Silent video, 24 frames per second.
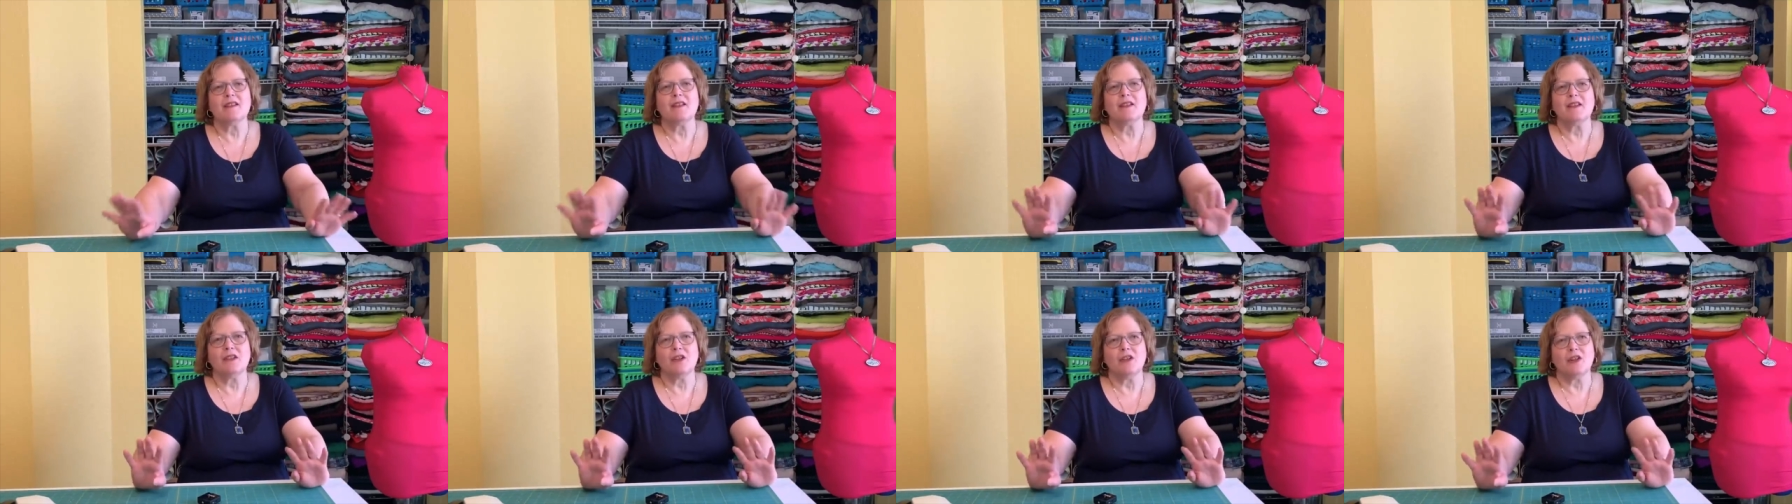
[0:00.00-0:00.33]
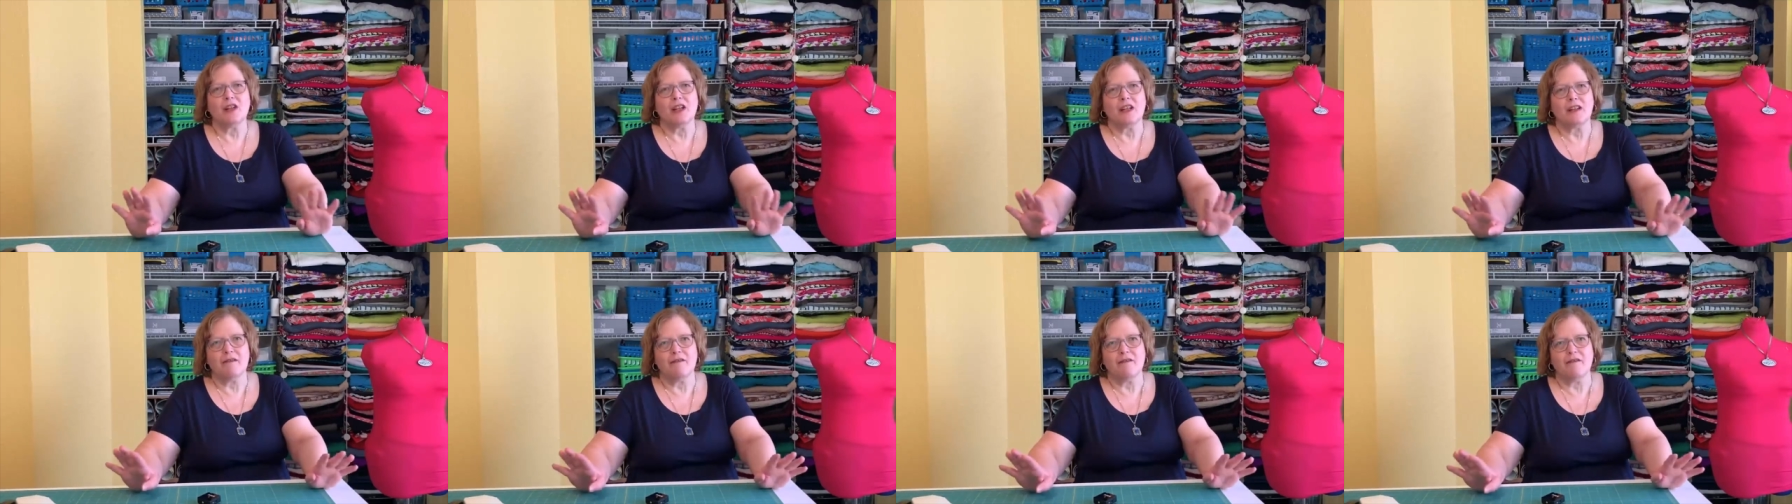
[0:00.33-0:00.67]
the
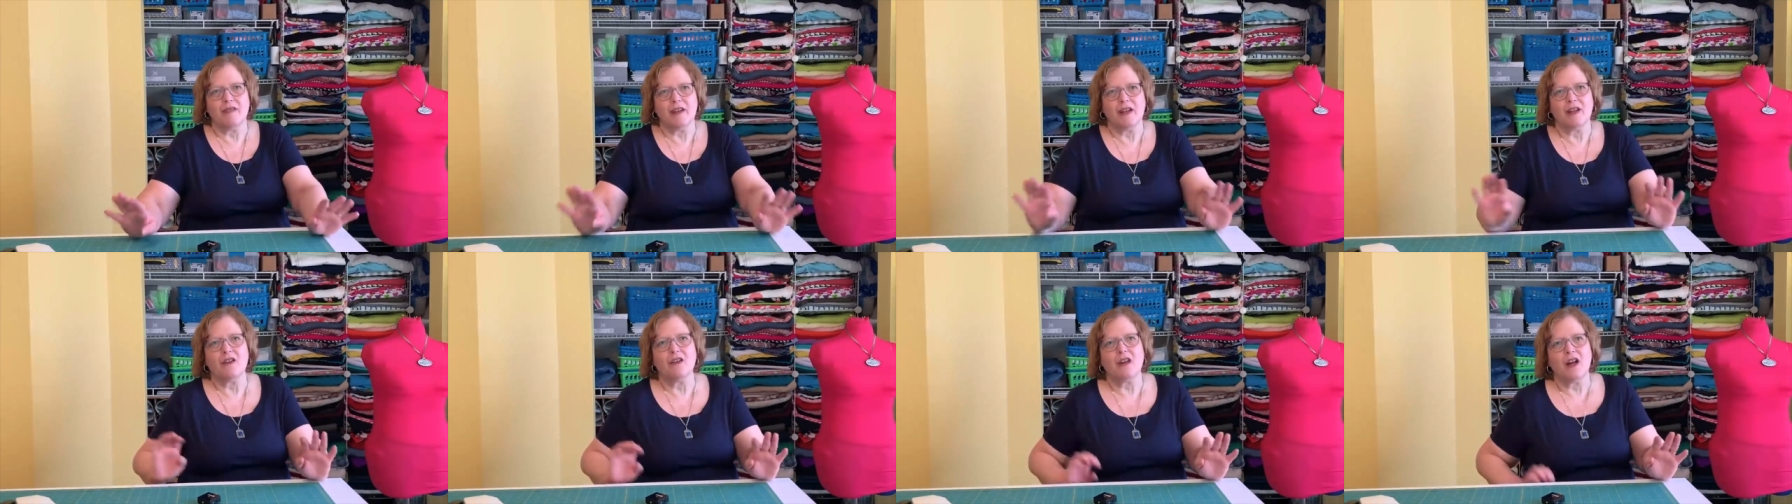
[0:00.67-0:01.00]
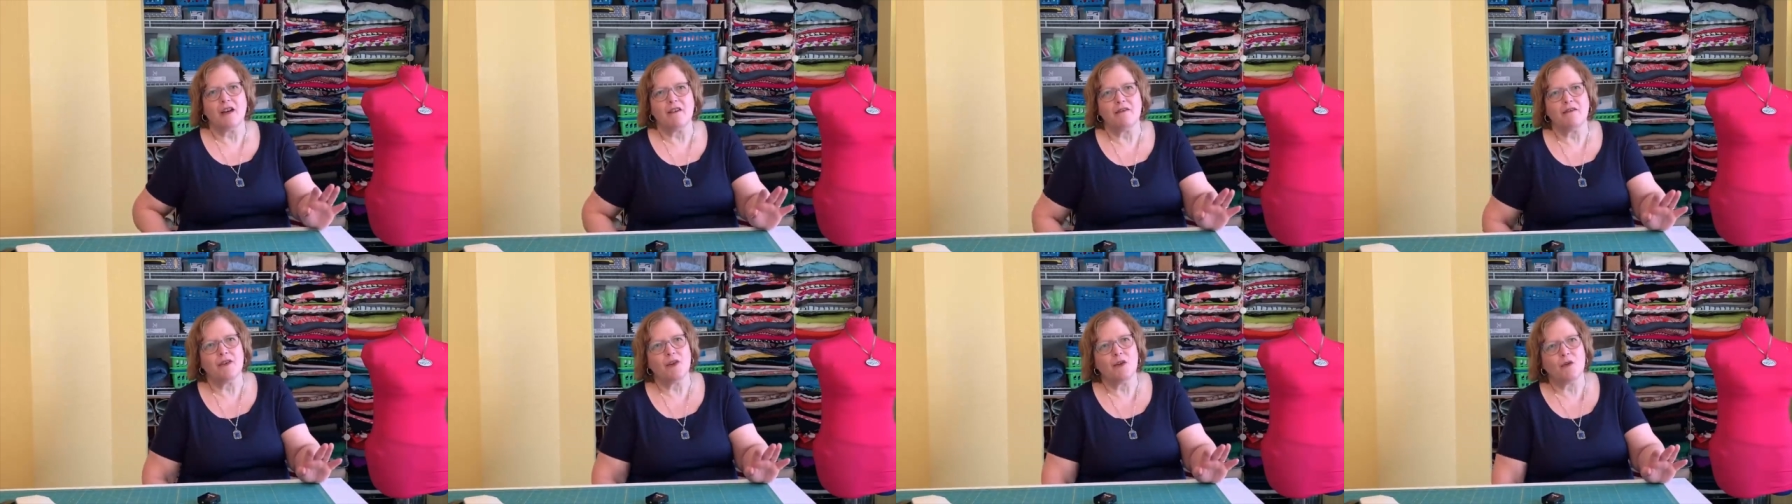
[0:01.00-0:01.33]
look and feel
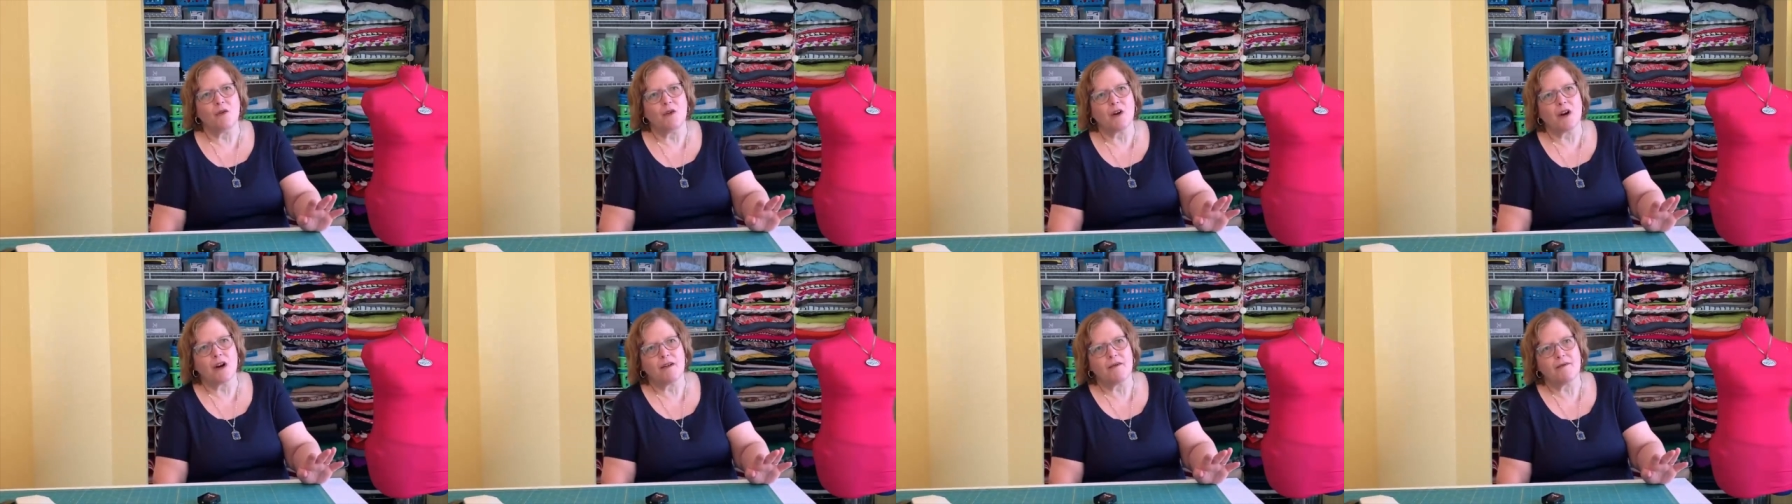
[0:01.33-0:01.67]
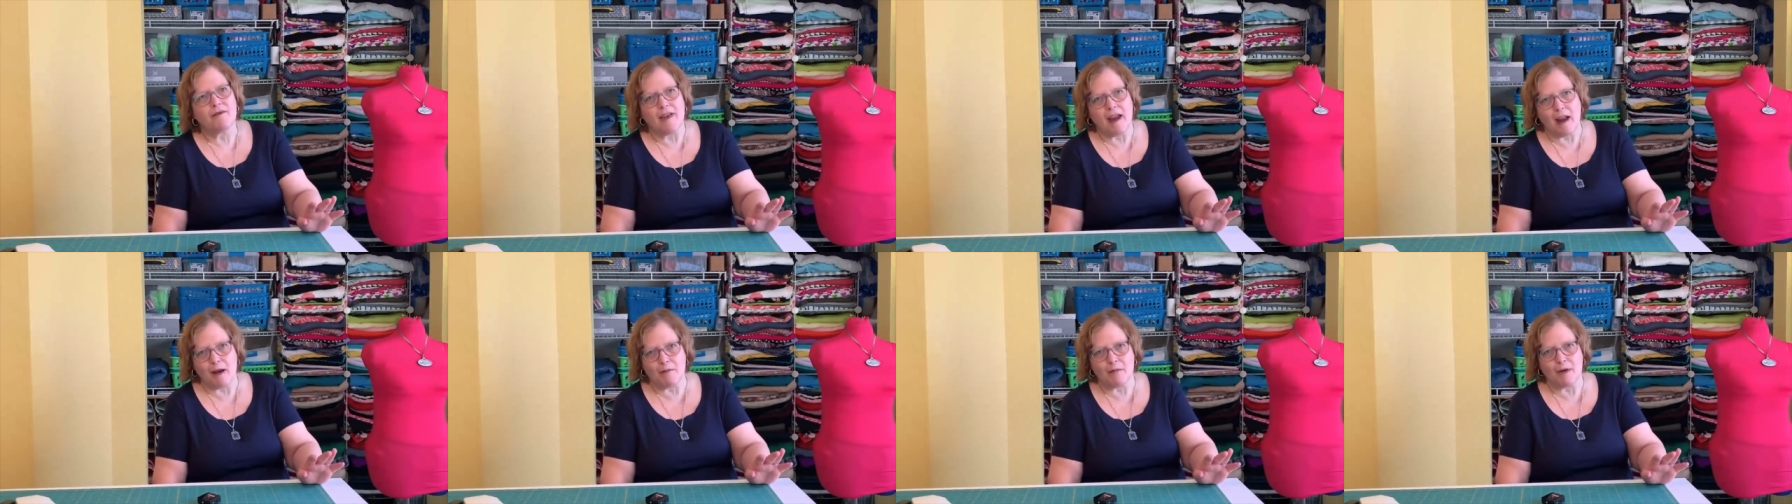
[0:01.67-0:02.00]
of your
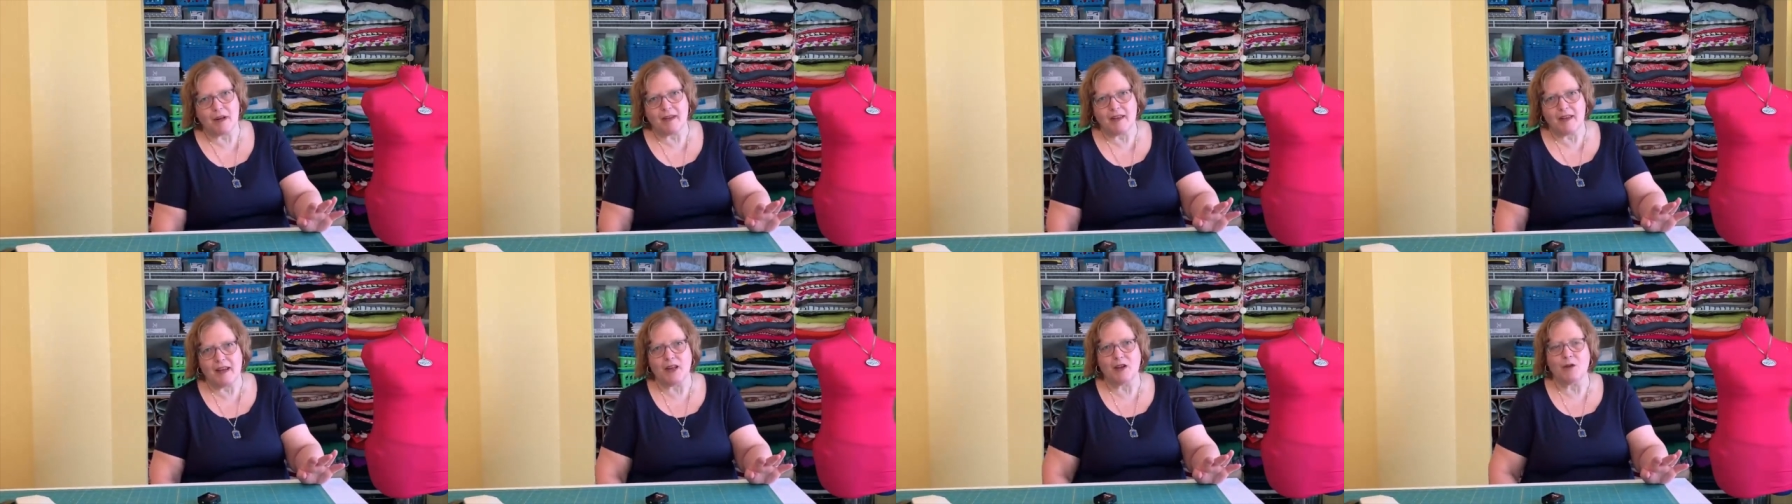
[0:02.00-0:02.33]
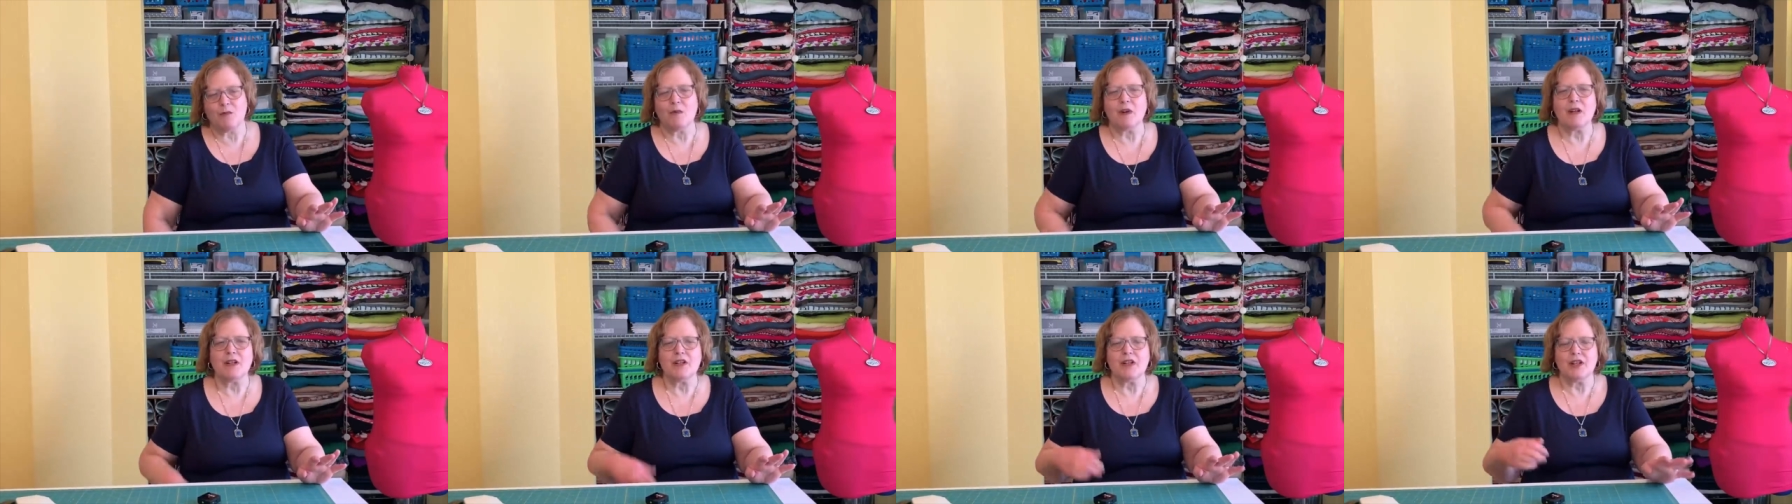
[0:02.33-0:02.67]
fabric that you
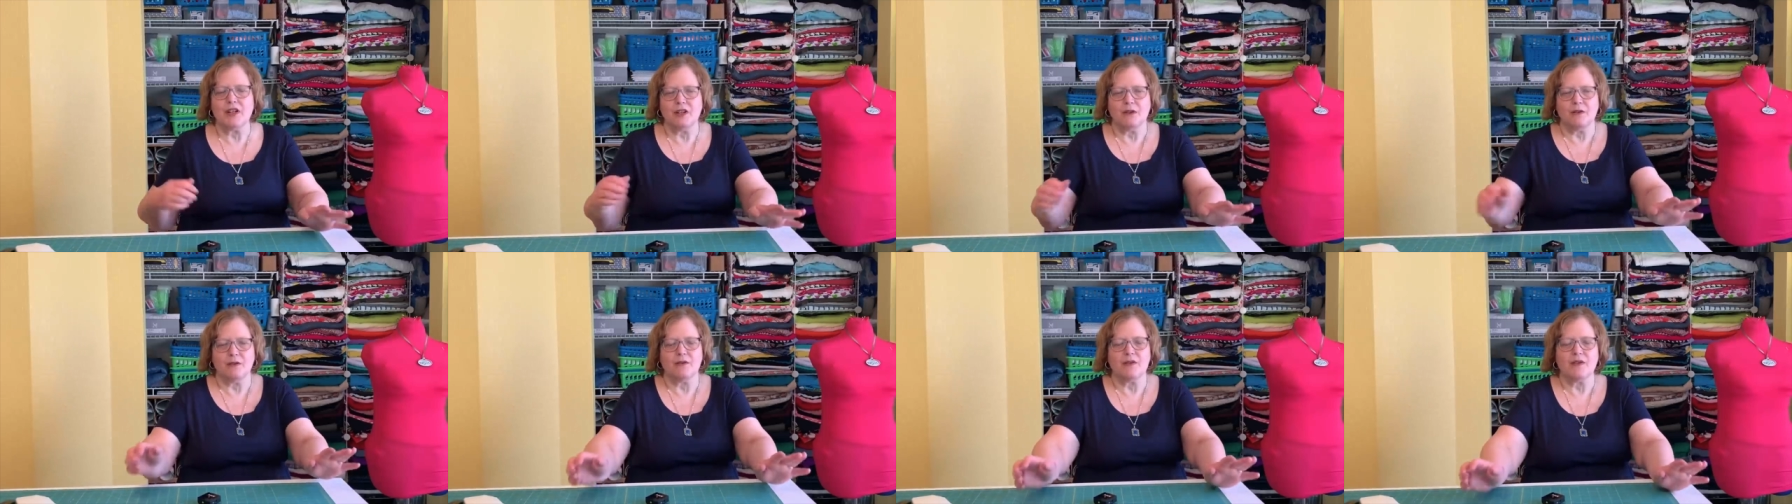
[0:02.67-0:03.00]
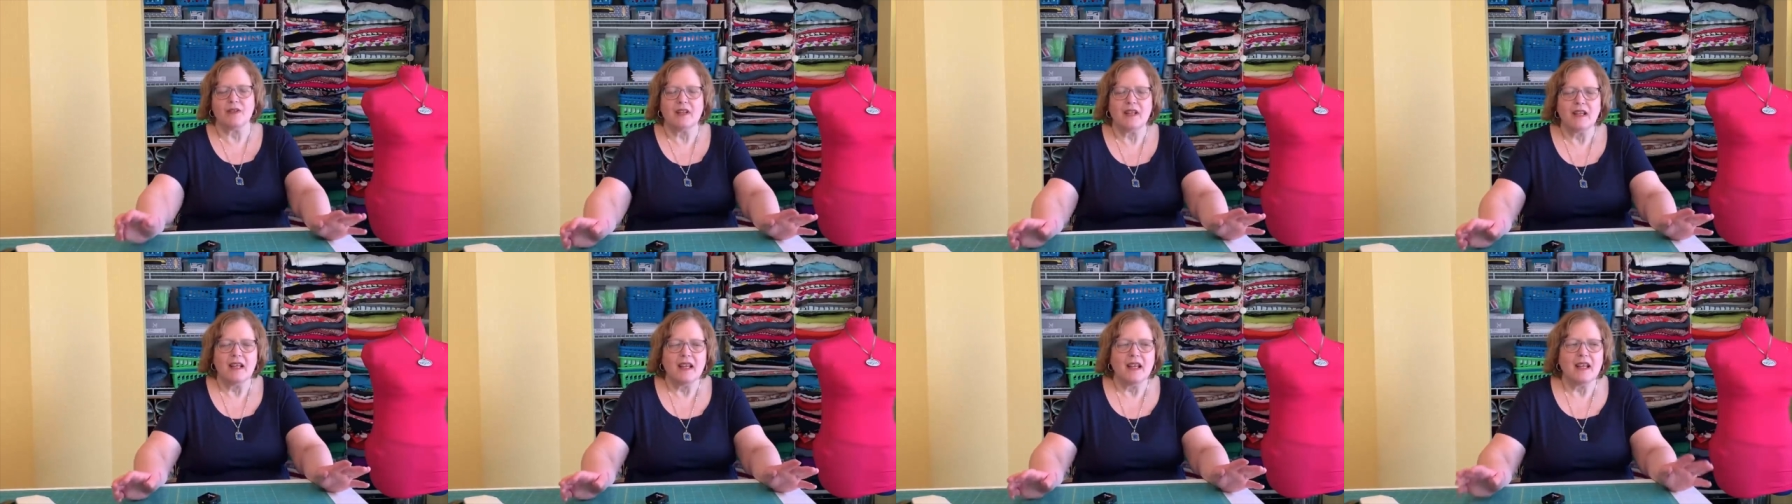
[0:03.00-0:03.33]
want to
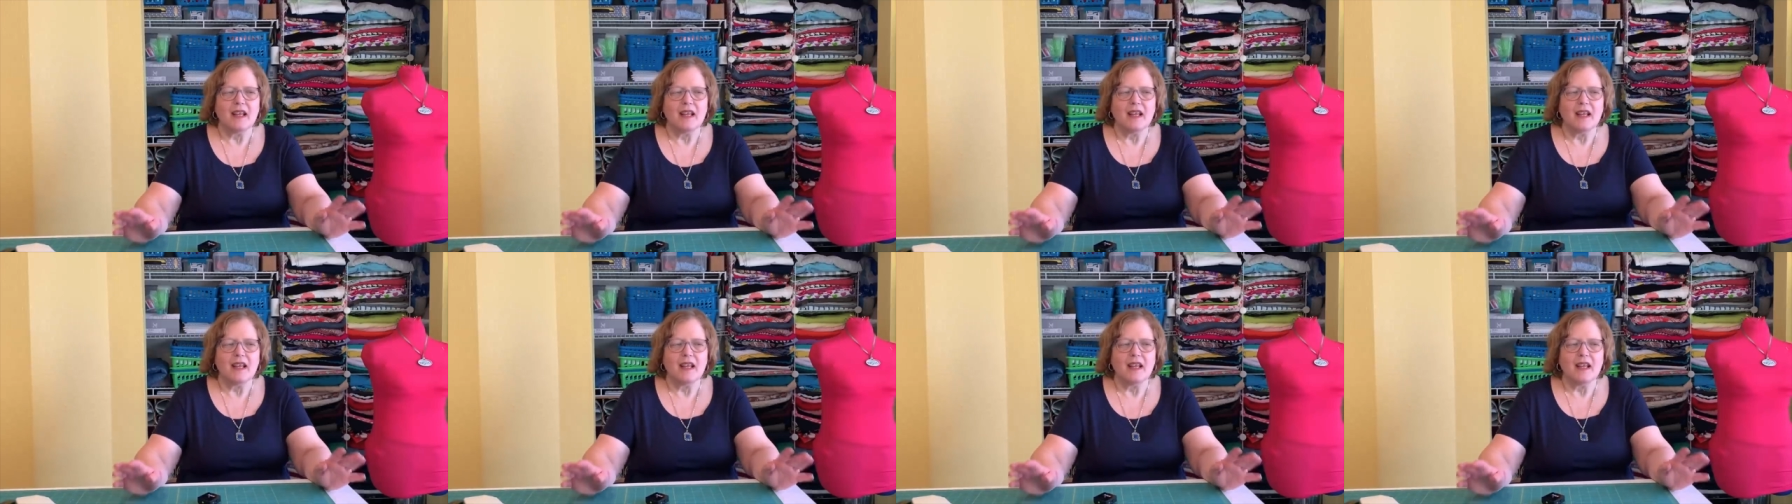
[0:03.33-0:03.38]
use.